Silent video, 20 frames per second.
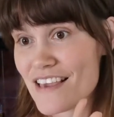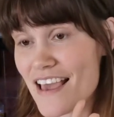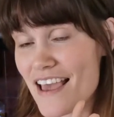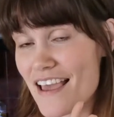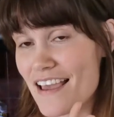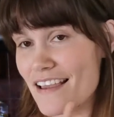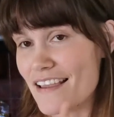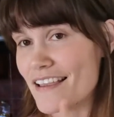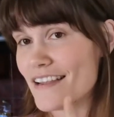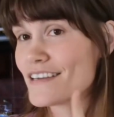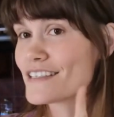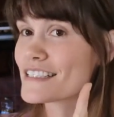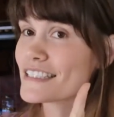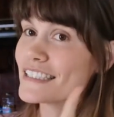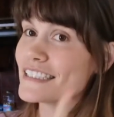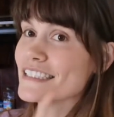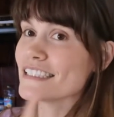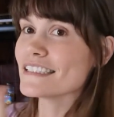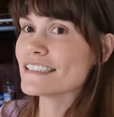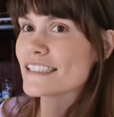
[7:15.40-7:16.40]
Okay, here's
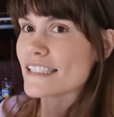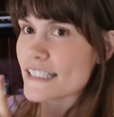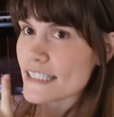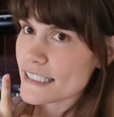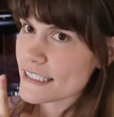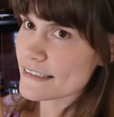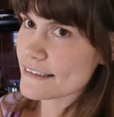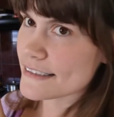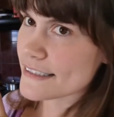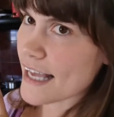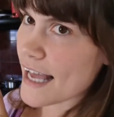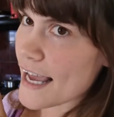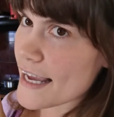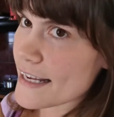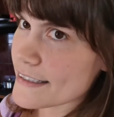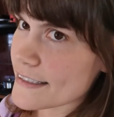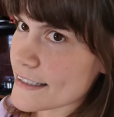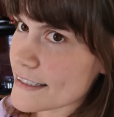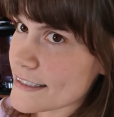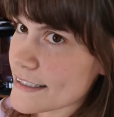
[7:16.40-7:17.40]
just a little
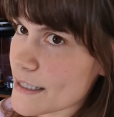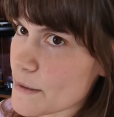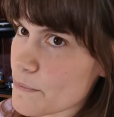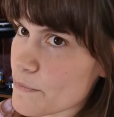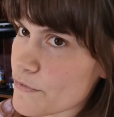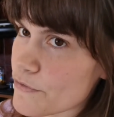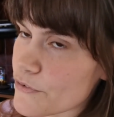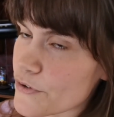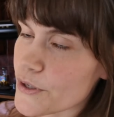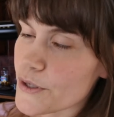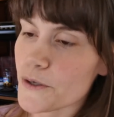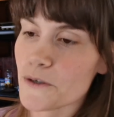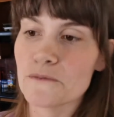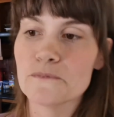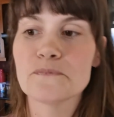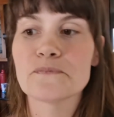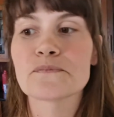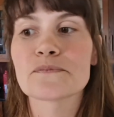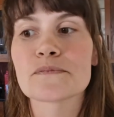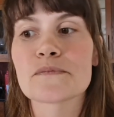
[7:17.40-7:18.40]
side tip for
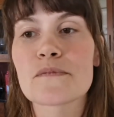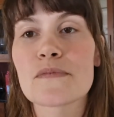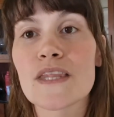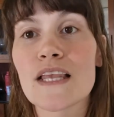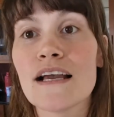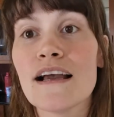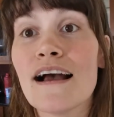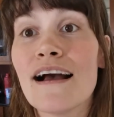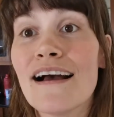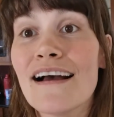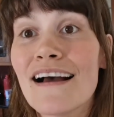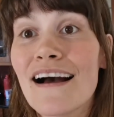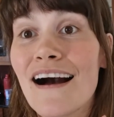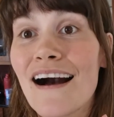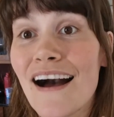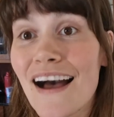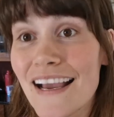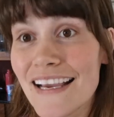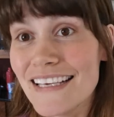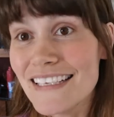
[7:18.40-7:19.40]
you.
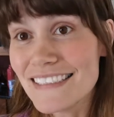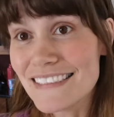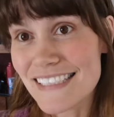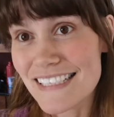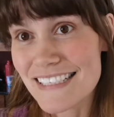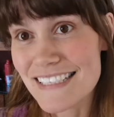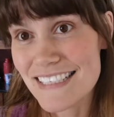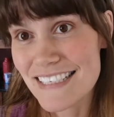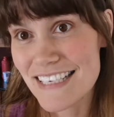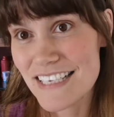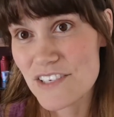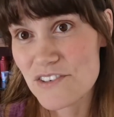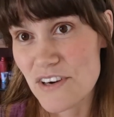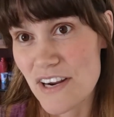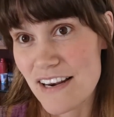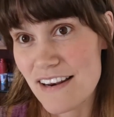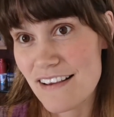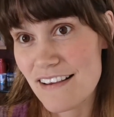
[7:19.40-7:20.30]
High intensity